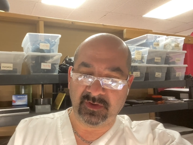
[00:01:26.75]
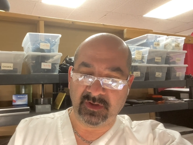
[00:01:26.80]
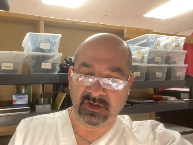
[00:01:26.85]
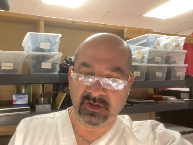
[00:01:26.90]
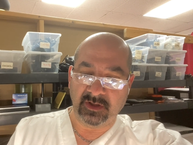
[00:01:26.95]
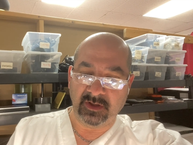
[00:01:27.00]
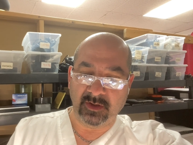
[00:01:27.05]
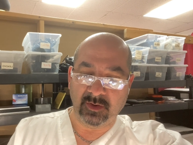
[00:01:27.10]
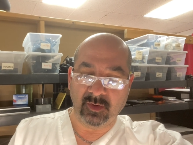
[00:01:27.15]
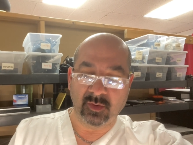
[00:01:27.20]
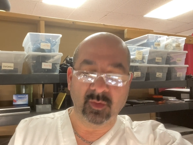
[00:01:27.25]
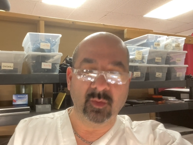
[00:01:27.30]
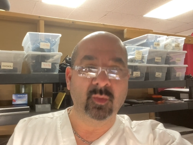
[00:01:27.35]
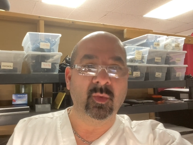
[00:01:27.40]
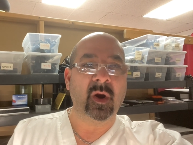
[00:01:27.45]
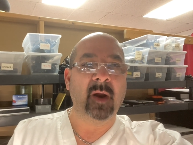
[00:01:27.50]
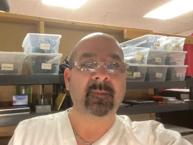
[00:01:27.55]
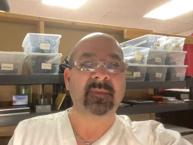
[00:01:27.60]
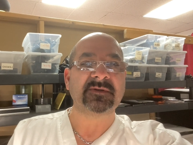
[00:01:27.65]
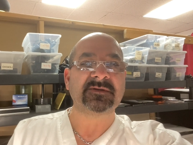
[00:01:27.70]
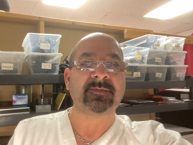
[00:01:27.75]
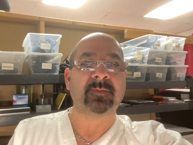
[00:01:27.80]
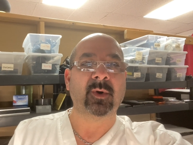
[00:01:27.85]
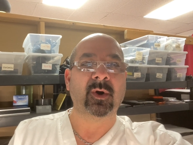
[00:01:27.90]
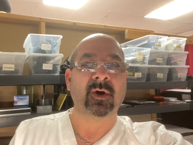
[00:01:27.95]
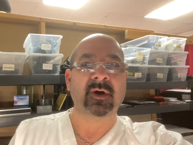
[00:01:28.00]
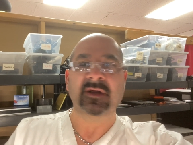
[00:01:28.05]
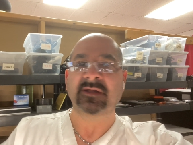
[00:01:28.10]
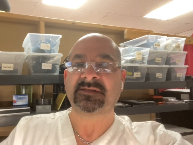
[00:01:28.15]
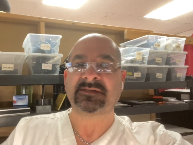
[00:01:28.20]
the
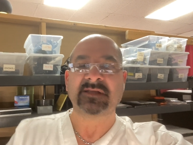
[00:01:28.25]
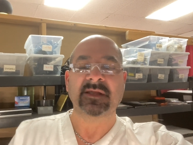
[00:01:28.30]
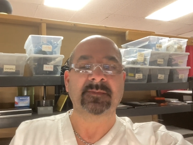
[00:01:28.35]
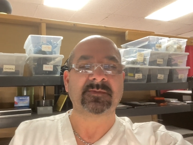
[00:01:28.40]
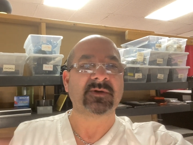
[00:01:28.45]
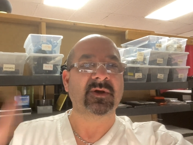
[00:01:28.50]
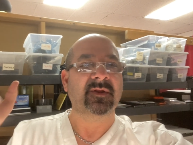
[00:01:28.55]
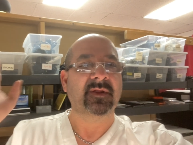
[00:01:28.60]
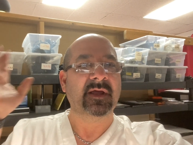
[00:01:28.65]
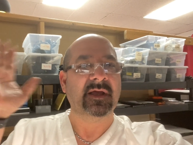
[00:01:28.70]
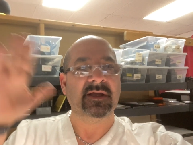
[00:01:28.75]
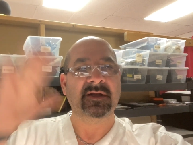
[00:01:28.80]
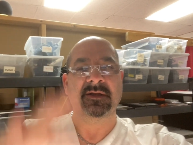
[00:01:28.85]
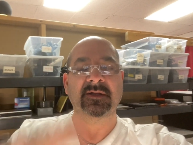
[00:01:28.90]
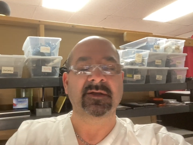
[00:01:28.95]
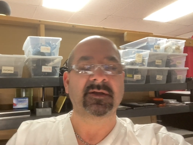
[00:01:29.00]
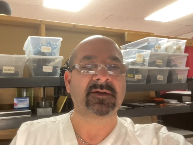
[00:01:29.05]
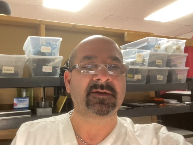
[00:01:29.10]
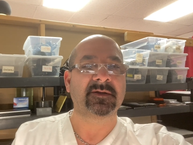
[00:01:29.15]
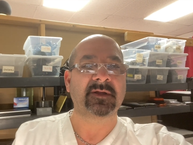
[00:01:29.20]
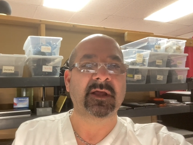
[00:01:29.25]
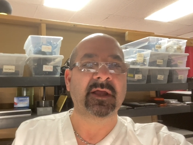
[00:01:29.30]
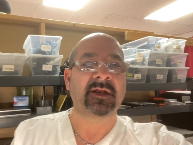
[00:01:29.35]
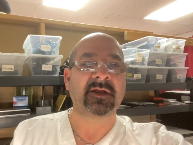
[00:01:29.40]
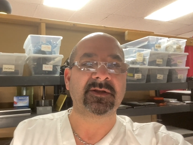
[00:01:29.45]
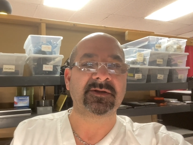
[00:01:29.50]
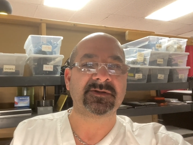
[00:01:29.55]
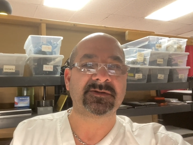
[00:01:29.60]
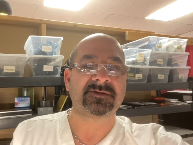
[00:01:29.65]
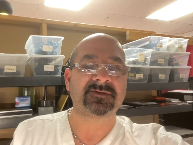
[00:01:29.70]
RapidSpar, it skips all that and
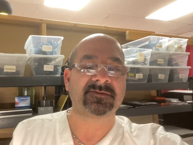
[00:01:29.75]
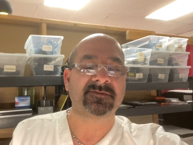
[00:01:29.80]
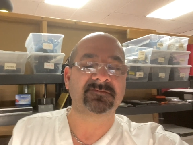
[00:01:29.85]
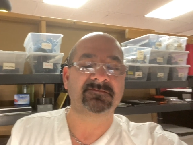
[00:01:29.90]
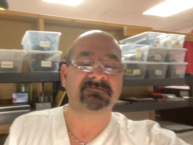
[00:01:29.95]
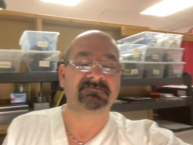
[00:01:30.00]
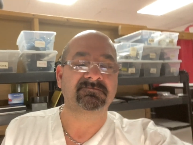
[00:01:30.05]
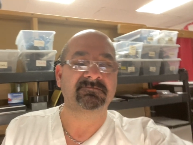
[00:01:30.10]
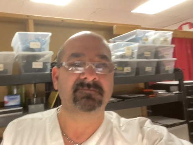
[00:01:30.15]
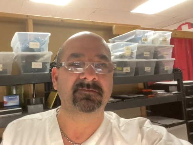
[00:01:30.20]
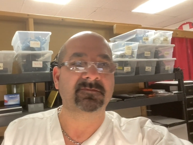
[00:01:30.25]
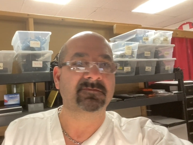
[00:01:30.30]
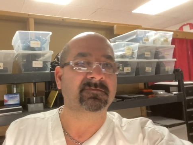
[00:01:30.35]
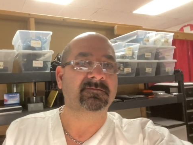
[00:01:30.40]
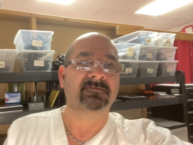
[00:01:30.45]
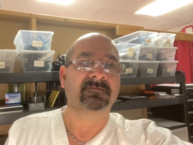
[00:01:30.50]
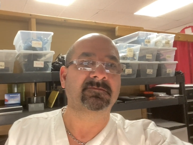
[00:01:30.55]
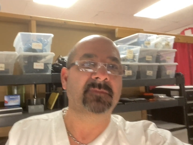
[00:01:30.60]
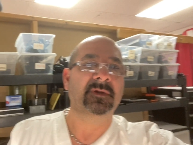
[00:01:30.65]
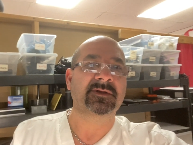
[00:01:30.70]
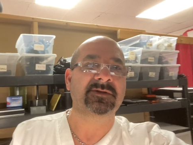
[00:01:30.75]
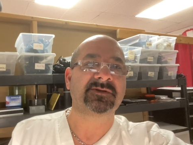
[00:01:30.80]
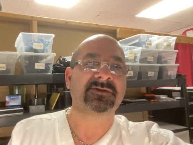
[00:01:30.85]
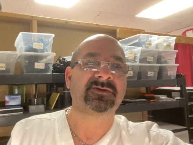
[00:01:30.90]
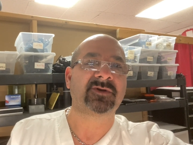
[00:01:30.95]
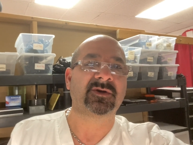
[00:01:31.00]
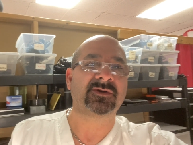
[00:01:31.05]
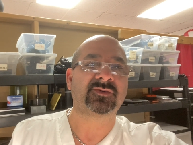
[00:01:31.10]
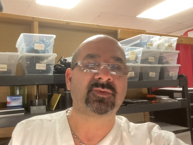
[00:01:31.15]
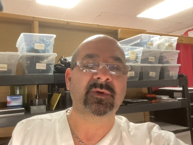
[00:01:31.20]
it just
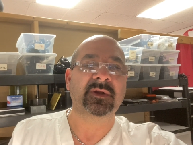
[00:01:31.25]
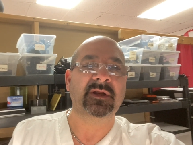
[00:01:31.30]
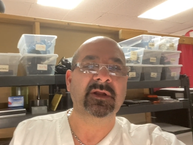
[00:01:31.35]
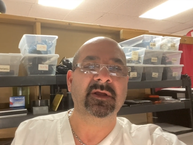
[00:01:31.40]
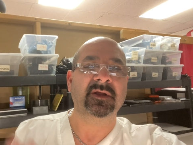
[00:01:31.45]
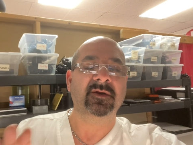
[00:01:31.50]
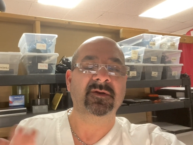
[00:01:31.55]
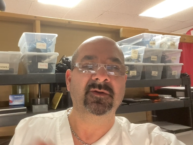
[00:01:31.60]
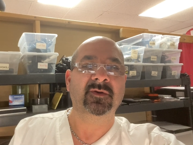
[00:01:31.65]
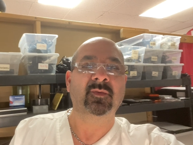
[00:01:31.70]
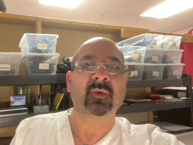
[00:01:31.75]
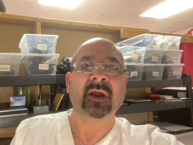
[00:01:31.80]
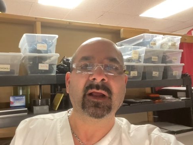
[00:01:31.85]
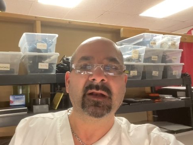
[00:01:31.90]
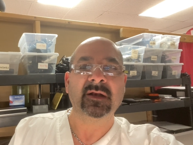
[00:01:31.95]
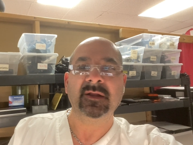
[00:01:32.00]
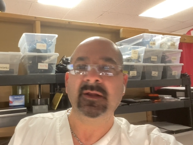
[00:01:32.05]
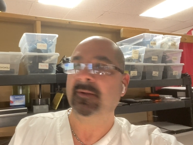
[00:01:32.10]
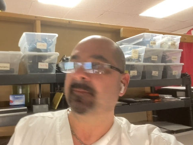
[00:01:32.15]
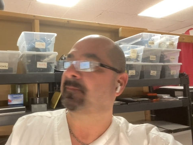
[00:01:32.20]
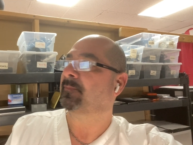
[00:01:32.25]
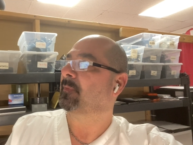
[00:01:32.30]
starts reading it directly.